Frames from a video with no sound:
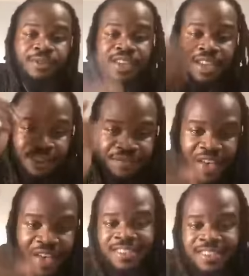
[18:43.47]
and the
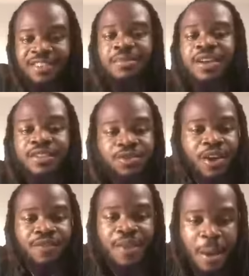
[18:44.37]
lymphatic system does
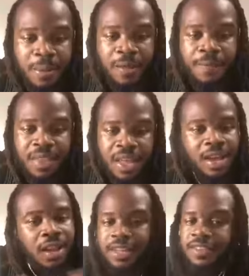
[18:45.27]
what, family? It
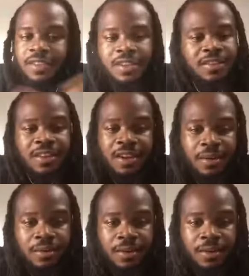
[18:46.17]
cleanses the cells.